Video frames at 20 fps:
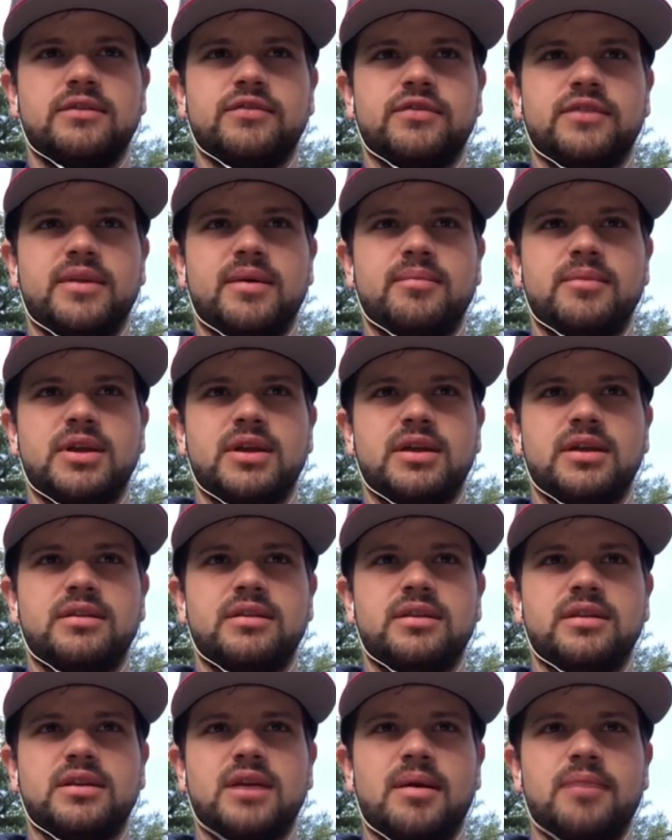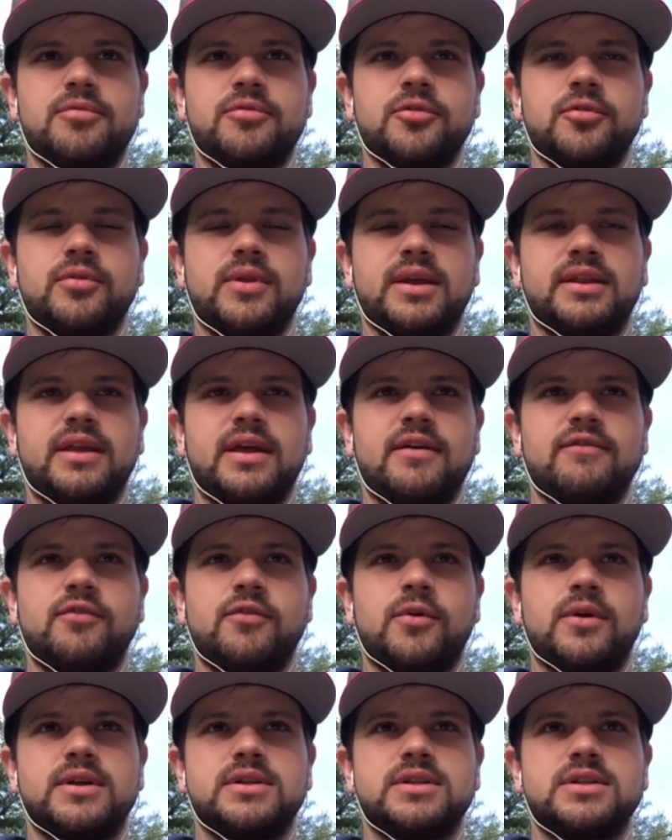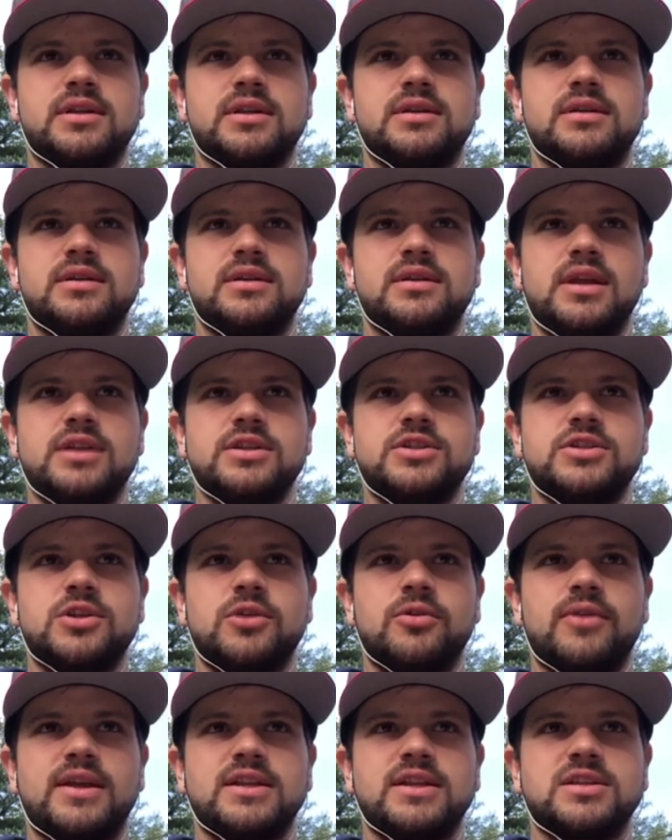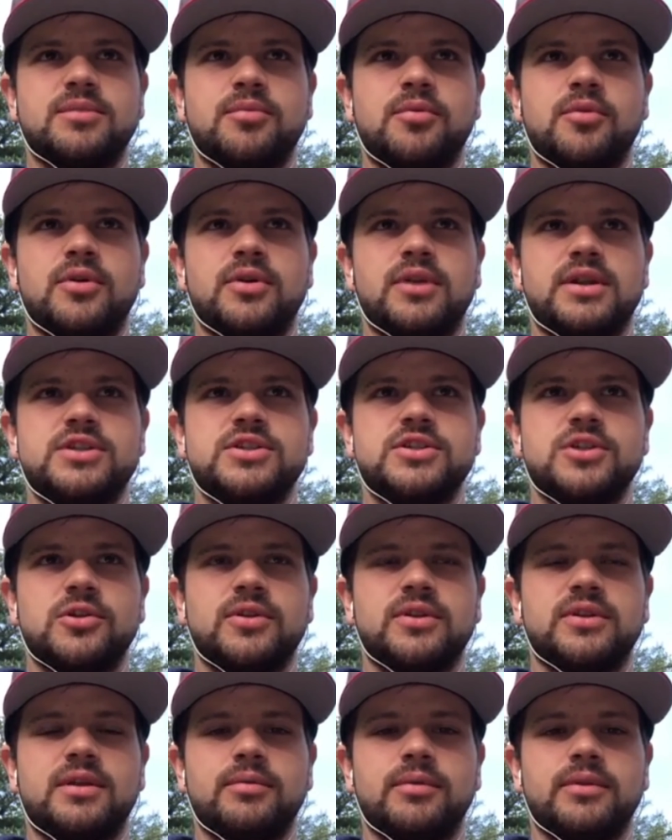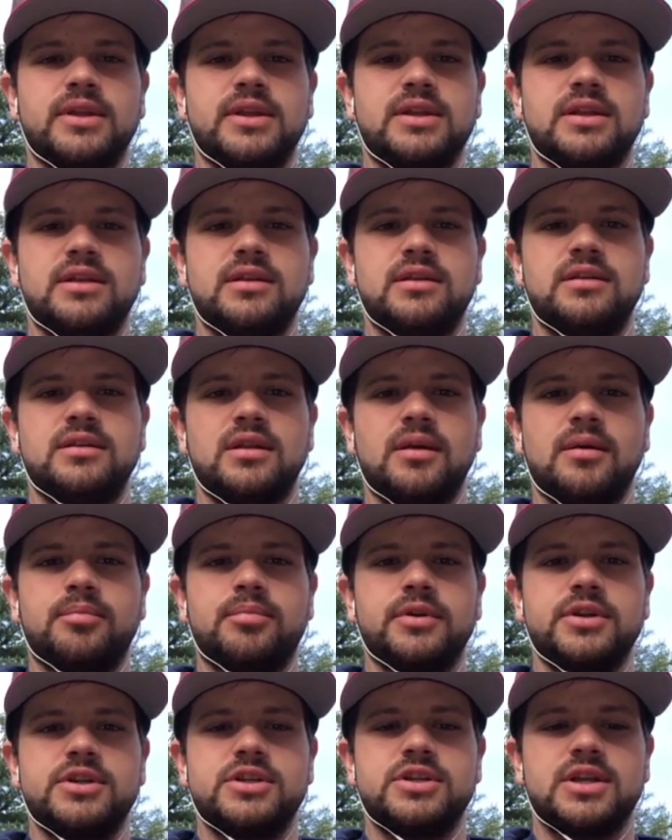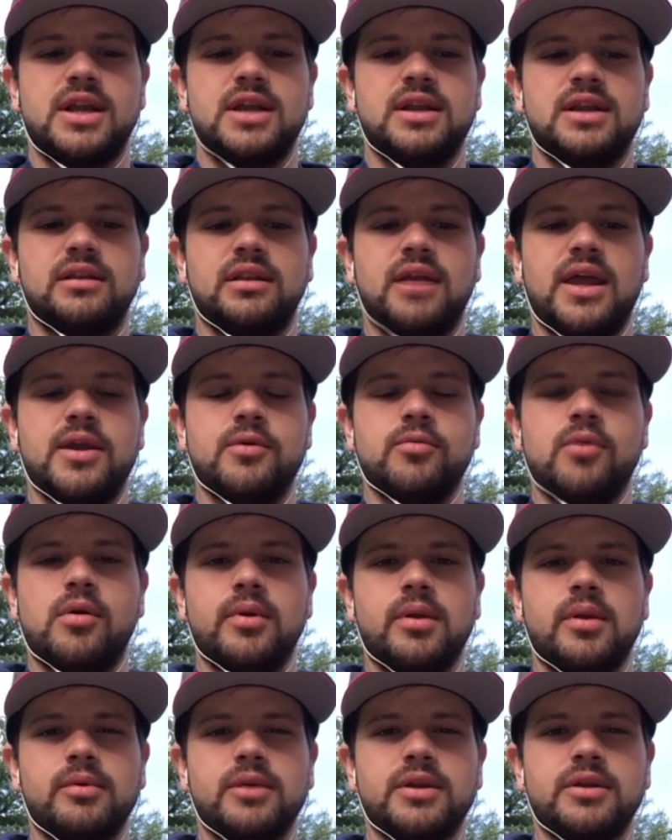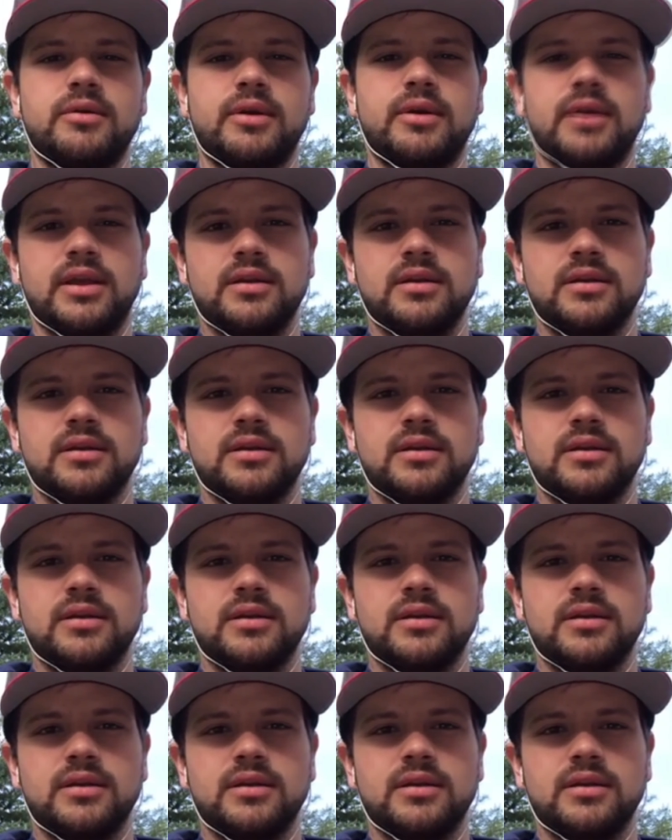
them to come through like that for us, and show that support and show that they really did appreciate and like what we were doing.